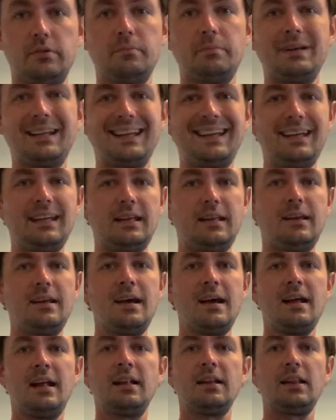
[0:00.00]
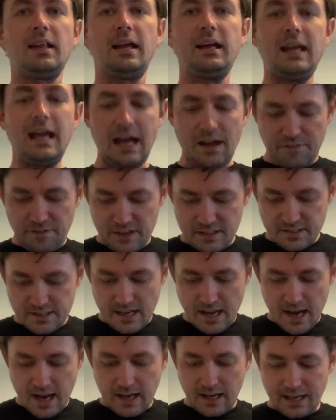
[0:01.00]
But again, like
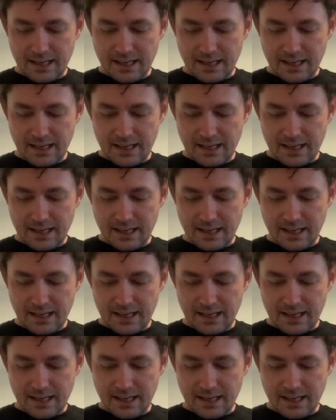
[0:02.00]
FSA,